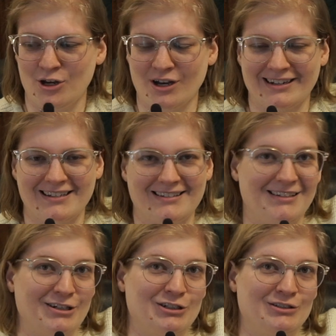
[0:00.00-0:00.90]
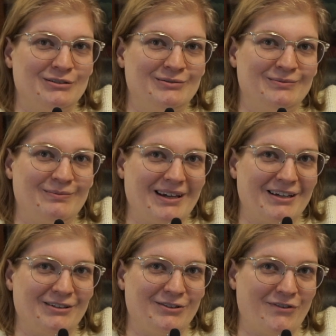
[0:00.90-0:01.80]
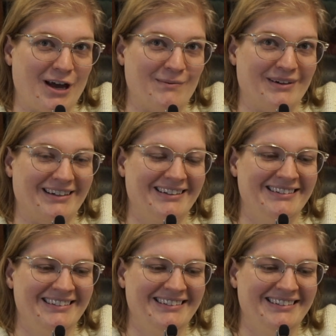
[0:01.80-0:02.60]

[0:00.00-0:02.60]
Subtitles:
Not a single panel of fabric